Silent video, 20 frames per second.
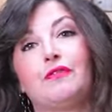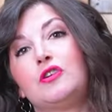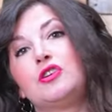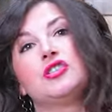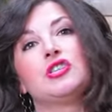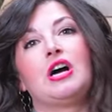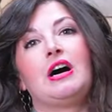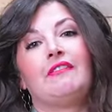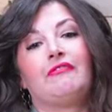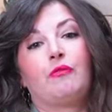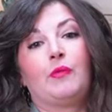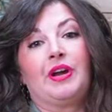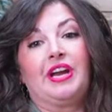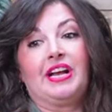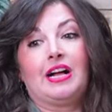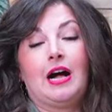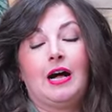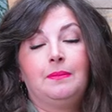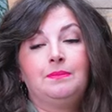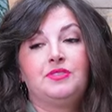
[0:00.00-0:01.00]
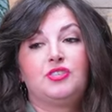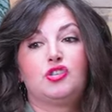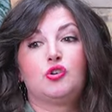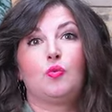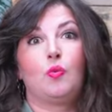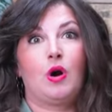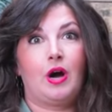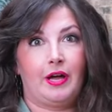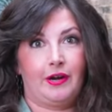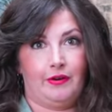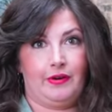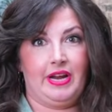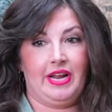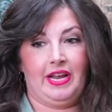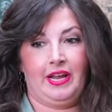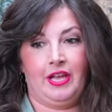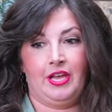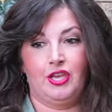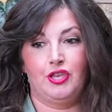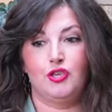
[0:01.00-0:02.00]
first off, when it comes to
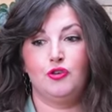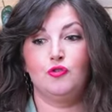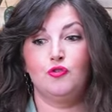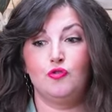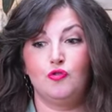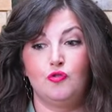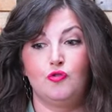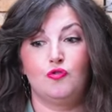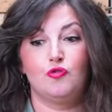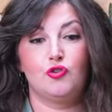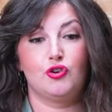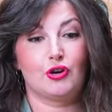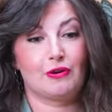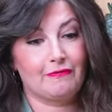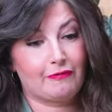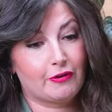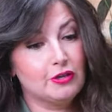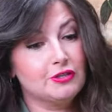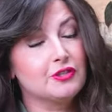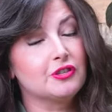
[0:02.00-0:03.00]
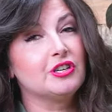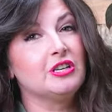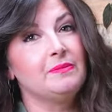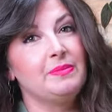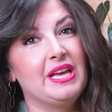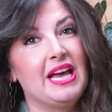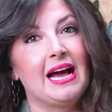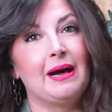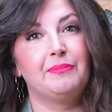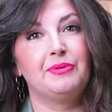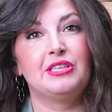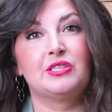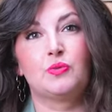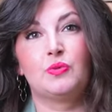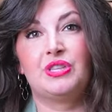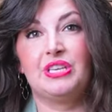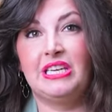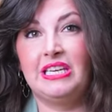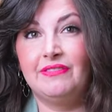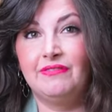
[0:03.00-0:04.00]
watering, you your ferns are going to be happiest
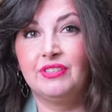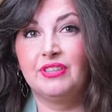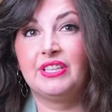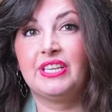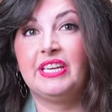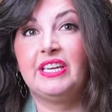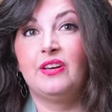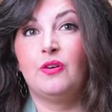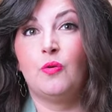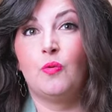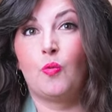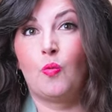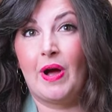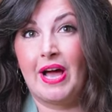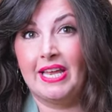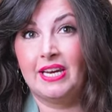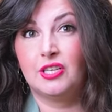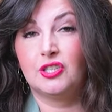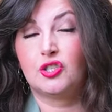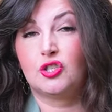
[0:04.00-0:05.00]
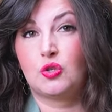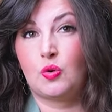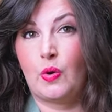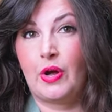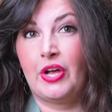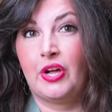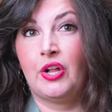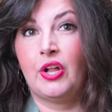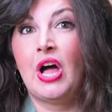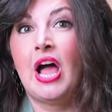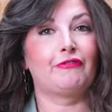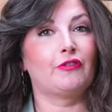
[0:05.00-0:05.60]
with evenly wet soil.